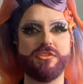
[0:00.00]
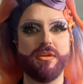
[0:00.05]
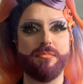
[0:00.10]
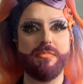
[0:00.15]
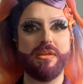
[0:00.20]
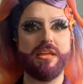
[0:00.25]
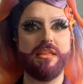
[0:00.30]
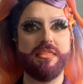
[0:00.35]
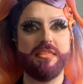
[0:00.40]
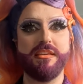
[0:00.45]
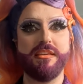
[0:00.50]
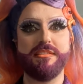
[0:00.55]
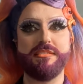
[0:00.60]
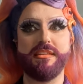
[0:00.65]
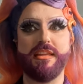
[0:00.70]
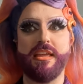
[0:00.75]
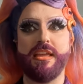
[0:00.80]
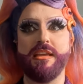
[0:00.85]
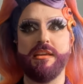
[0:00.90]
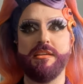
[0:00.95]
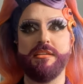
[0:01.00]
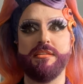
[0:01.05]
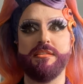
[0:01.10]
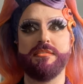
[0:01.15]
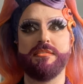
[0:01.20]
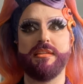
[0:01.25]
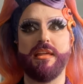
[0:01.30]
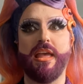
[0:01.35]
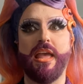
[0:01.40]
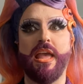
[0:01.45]
To me, this
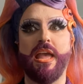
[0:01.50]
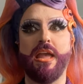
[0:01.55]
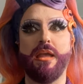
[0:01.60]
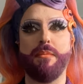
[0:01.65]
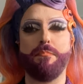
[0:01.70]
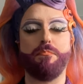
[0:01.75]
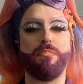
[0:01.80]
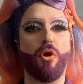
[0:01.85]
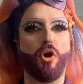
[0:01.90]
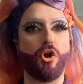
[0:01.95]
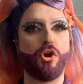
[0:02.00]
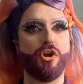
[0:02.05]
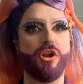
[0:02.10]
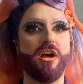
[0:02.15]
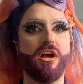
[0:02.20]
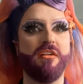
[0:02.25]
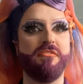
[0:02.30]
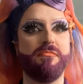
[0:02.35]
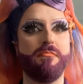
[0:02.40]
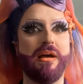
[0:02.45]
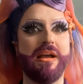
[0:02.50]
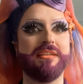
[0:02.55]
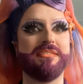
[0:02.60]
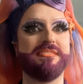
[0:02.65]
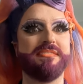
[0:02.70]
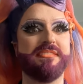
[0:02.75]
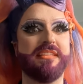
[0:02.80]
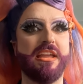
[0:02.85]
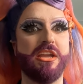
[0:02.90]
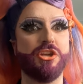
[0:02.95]
is a part of my
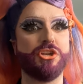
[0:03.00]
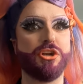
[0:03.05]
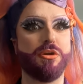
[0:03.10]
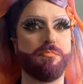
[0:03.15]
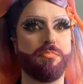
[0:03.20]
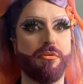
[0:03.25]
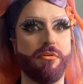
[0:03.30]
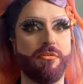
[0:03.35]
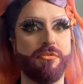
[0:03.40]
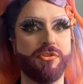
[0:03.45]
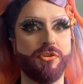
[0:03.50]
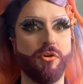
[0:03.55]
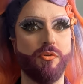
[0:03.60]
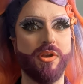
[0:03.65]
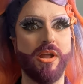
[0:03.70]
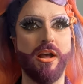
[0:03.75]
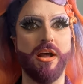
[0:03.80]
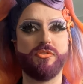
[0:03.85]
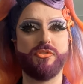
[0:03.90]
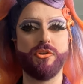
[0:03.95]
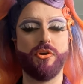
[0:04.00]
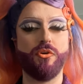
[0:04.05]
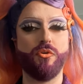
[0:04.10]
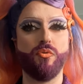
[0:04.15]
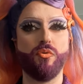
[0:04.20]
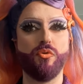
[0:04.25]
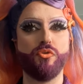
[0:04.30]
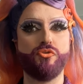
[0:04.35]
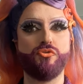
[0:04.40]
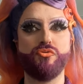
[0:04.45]
stage persona.
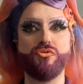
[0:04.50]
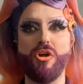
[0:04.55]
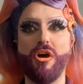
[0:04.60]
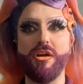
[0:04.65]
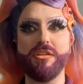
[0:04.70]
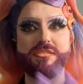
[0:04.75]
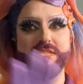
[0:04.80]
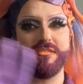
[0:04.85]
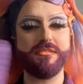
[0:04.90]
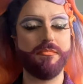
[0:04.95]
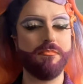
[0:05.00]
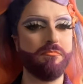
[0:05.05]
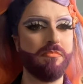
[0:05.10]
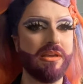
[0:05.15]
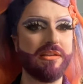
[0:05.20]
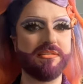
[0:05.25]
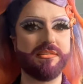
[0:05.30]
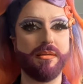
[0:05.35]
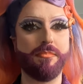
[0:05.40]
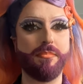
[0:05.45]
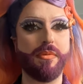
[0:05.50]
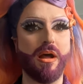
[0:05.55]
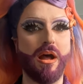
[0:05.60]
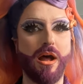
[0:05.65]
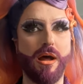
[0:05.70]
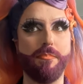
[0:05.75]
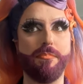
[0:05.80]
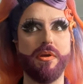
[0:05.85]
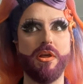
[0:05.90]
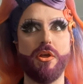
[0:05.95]
So do not mix them
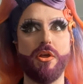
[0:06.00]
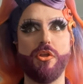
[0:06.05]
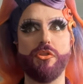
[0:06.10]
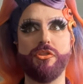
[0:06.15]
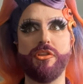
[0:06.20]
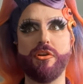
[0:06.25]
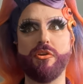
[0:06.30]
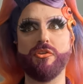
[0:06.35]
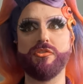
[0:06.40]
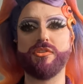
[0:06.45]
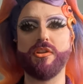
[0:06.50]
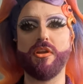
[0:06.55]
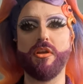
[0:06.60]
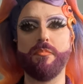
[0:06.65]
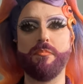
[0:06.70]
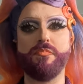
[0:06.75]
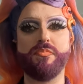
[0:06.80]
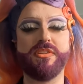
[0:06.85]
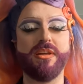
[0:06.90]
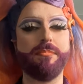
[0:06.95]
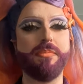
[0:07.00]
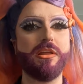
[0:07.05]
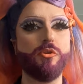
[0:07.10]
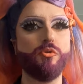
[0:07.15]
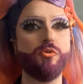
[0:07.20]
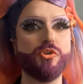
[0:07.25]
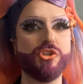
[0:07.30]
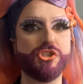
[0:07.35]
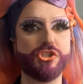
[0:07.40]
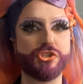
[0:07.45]
up there's somebody
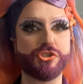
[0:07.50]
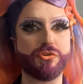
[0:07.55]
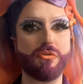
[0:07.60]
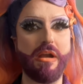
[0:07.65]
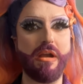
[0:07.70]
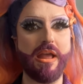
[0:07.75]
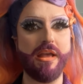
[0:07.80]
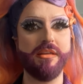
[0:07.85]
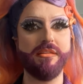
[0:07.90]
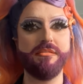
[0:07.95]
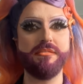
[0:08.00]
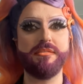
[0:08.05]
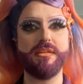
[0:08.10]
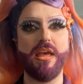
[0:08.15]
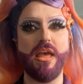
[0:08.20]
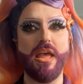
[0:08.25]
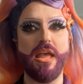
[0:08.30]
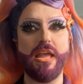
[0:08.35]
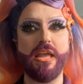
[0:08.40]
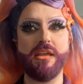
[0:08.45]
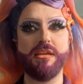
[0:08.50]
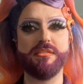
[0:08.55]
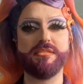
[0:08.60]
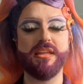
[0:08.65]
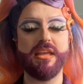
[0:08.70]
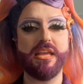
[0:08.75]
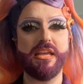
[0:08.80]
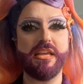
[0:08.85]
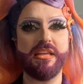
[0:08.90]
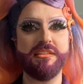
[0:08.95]
who is trans
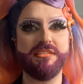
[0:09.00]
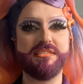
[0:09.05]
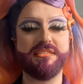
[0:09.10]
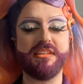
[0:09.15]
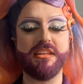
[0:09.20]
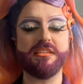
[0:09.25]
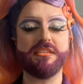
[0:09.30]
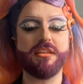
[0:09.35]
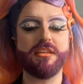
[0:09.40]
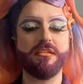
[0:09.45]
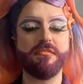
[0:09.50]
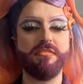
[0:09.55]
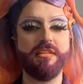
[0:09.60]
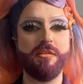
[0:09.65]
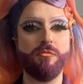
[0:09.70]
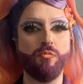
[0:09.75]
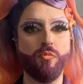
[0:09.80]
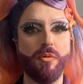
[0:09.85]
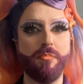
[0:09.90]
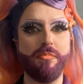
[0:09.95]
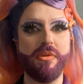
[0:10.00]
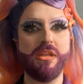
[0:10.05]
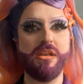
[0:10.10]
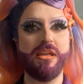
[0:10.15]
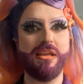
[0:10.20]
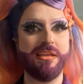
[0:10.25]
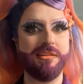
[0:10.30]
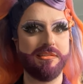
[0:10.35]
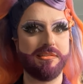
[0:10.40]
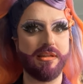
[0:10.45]
is instinctively women
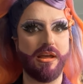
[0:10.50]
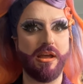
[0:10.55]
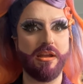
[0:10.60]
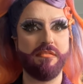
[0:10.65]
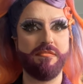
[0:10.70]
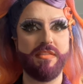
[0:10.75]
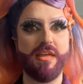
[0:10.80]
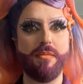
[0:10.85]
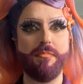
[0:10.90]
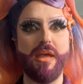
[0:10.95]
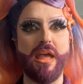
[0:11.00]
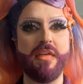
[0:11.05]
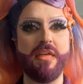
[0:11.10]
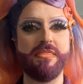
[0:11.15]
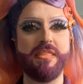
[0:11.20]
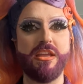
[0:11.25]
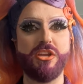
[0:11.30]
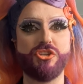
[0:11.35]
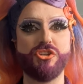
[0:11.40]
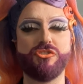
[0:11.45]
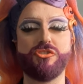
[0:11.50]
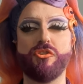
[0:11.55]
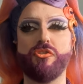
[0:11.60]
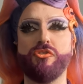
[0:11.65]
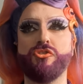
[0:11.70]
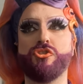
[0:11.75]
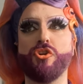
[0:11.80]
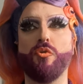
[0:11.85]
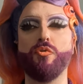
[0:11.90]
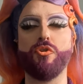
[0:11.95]
inside of them and they
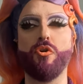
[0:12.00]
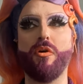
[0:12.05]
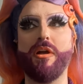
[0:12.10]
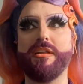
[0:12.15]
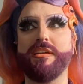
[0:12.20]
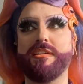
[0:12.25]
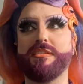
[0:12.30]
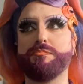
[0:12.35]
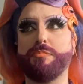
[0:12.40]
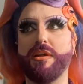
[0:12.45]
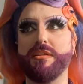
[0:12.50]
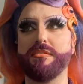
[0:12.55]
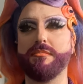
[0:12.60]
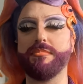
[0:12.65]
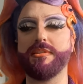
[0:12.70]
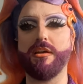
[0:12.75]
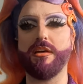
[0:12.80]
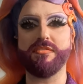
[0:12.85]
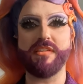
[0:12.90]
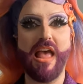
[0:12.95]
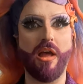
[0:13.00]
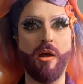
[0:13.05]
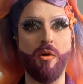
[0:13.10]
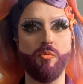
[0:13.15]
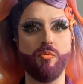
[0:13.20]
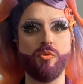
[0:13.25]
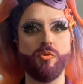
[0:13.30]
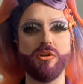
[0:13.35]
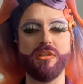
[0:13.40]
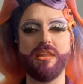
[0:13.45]
just don't know how to express themselves
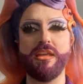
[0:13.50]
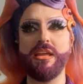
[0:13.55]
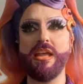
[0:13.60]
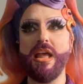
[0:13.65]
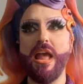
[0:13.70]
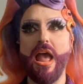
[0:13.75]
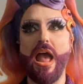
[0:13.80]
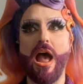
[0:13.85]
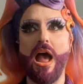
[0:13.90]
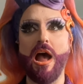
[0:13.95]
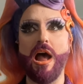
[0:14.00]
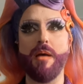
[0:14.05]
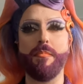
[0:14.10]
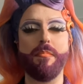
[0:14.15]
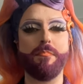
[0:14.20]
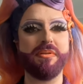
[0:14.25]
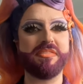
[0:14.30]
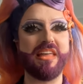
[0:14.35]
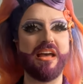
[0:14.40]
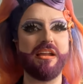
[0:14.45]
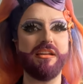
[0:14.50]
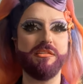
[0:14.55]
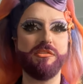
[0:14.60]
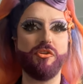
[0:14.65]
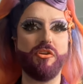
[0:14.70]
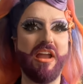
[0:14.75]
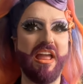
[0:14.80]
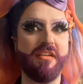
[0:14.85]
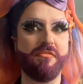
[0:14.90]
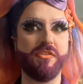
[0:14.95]
outwardly um, but that is
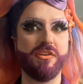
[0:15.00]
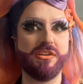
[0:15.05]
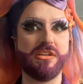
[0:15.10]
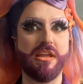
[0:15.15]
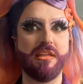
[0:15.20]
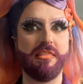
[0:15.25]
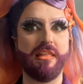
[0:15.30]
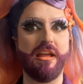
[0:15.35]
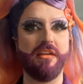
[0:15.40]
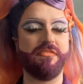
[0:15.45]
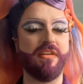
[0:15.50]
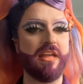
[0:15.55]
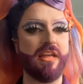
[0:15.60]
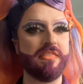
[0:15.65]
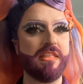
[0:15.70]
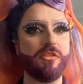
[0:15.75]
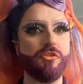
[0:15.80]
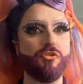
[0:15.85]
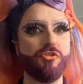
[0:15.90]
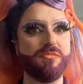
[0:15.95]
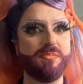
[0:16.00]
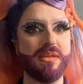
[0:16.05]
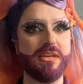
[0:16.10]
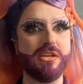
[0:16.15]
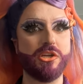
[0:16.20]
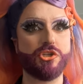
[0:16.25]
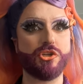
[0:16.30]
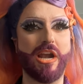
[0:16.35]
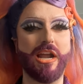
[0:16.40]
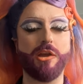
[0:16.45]
their everyday life and then there's being
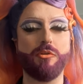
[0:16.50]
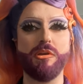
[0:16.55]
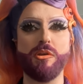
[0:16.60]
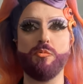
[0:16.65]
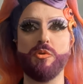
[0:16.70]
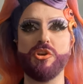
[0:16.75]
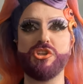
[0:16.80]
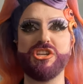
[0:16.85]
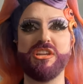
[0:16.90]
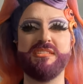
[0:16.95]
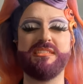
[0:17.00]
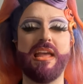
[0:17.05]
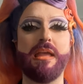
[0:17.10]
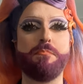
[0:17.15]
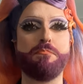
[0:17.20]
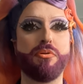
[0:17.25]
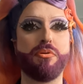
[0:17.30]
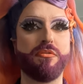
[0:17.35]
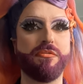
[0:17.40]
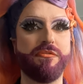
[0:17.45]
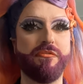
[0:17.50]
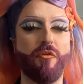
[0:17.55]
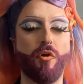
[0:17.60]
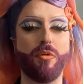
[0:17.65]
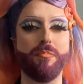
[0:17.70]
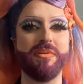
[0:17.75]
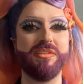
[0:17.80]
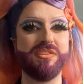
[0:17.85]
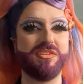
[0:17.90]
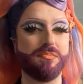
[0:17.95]
a drag queen which is a
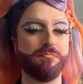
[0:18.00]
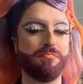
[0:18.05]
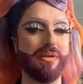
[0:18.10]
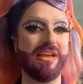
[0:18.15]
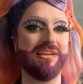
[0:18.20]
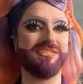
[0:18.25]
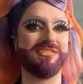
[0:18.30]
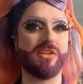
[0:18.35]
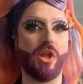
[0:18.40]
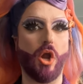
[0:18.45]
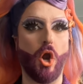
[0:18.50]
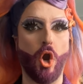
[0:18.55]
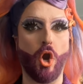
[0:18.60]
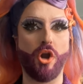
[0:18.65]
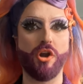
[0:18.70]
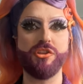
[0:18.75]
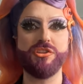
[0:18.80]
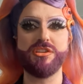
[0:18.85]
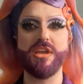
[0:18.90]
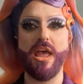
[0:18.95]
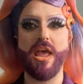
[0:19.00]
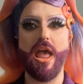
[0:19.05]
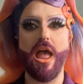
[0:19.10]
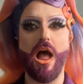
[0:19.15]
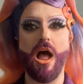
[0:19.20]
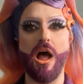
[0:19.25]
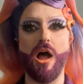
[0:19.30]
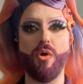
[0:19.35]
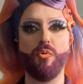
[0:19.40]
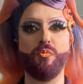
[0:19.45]
performance based art
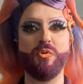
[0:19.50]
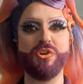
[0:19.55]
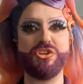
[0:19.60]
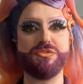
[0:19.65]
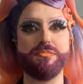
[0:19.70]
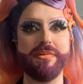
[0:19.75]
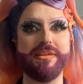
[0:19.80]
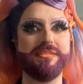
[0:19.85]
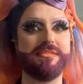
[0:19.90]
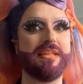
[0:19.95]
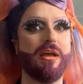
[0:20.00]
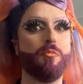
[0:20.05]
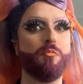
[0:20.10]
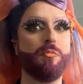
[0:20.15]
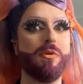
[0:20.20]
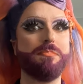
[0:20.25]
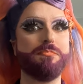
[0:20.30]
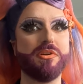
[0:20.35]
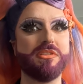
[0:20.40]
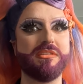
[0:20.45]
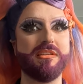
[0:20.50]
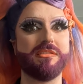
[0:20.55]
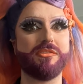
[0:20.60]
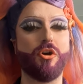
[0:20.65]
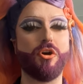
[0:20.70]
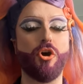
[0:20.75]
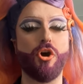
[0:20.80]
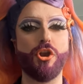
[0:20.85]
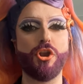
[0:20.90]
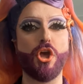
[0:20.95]
uh, which means that we put this
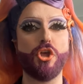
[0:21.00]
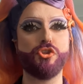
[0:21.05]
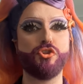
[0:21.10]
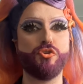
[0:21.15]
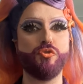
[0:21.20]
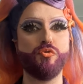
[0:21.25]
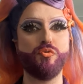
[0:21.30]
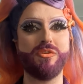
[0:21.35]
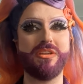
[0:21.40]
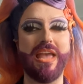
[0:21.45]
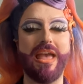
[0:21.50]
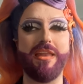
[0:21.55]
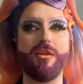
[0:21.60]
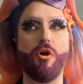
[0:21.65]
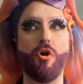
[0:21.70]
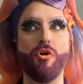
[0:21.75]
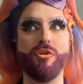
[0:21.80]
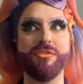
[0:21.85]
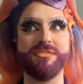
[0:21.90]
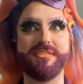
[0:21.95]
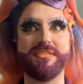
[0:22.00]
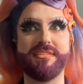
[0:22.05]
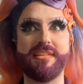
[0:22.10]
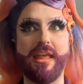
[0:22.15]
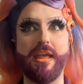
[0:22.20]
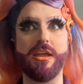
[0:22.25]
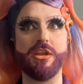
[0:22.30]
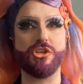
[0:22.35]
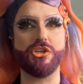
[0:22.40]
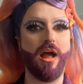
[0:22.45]
on to get on
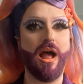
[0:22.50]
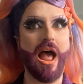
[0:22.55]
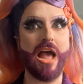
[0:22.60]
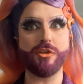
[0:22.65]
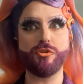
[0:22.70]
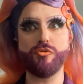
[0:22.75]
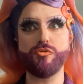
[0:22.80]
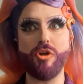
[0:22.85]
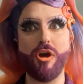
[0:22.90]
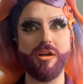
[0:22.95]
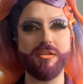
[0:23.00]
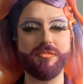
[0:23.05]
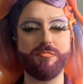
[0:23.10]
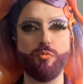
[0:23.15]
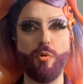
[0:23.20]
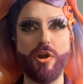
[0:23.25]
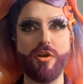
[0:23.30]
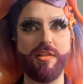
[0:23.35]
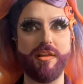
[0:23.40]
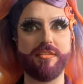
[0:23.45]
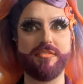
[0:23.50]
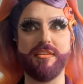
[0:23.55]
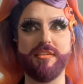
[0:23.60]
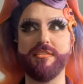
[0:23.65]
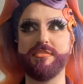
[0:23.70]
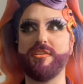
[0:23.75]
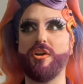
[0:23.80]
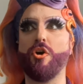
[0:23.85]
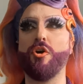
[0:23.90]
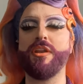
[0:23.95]
stage i do not wear like
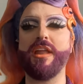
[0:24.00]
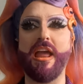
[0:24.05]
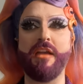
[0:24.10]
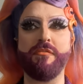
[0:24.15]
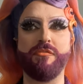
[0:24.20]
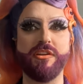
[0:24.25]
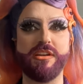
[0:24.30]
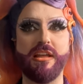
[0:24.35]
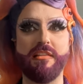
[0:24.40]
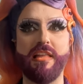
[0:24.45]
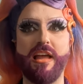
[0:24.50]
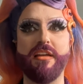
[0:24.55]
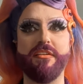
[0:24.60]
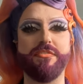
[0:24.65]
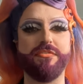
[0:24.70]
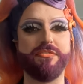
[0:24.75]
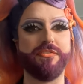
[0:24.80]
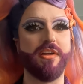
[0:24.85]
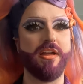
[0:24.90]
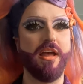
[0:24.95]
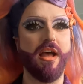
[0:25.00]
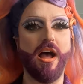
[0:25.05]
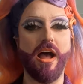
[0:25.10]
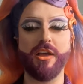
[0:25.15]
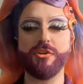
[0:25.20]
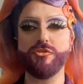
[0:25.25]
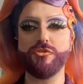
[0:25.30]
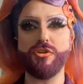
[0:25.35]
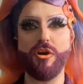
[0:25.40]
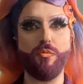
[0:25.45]
this on everyday life
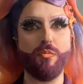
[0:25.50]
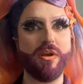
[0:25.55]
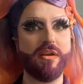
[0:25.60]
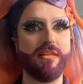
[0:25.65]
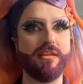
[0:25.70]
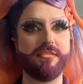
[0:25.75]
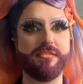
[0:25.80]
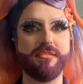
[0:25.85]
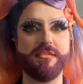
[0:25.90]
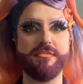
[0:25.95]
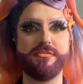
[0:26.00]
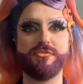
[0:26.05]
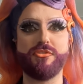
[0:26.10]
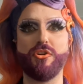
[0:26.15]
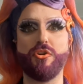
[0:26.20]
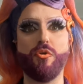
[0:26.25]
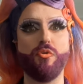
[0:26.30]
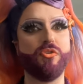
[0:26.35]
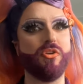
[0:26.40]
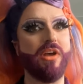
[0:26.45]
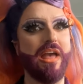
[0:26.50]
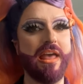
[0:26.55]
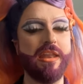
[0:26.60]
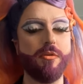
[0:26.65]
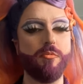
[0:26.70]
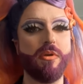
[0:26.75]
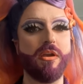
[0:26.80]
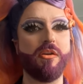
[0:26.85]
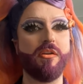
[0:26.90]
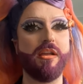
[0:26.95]
I do not wear like this to go to
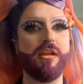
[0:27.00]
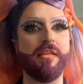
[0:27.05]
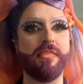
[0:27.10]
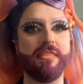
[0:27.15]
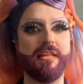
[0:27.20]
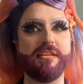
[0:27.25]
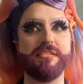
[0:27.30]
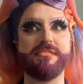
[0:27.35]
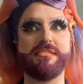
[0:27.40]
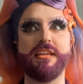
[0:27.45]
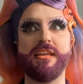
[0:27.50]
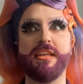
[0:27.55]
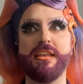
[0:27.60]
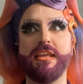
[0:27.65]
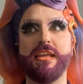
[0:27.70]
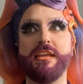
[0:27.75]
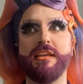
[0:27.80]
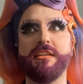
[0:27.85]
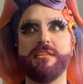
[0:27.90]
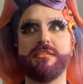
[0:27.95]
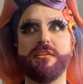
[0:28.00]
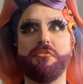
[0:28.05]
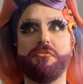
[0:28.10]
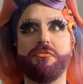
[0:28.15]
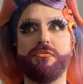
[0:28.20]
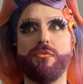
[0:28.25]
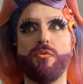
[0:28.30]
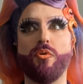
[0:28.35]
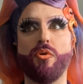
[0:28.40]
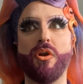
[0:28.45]
anywhere unless it is
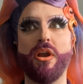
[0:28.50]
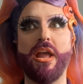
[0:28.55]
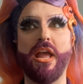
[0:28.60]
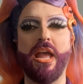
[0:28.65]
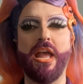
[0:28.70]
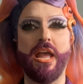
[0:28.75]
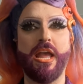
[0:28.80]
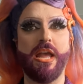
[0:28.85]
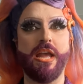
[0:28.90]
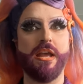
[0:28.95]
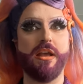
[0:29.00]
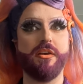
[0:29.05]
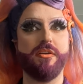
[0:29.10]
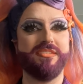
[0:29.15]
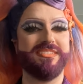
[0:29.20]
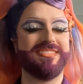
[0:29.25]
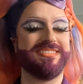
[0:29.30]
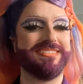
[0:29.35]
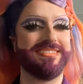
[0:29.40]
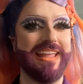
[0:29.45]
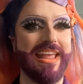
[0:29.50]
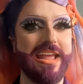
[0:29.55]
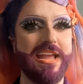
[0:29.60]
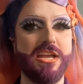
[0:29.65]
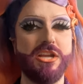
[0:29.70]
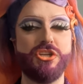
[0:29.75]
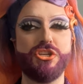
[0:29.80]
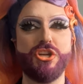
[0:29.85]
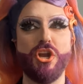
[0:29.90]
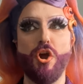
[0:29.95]
for a
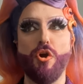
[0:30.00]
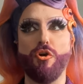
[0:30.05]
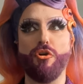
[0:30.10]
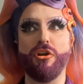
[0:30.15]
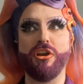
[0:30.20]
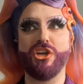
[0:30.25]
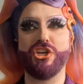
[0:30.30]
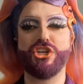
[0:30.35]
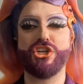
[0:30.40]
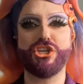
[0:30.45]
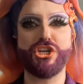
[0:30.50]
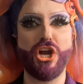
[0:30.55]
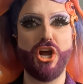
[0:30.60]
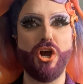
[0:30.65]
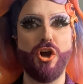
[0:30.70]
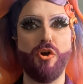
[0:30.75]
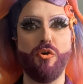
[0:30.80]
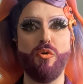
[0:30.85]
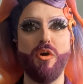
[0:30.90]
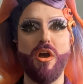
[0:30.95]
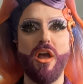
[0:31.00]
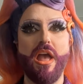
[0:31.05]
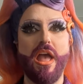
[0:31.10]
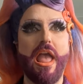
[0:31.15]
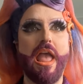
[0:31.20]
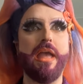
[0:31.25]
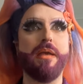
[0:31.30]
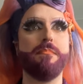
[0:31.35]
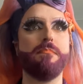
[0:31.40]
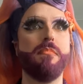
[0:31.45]
stage or a show,
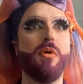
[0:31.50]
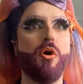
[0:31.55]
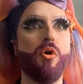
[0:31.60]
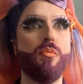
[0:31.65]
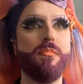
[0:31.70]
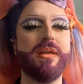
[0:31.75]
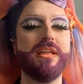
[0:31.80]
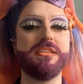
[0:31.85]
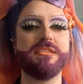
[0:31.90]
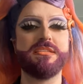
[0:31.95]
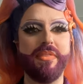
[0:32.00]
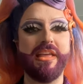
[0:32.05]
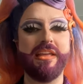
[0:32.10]
a moment.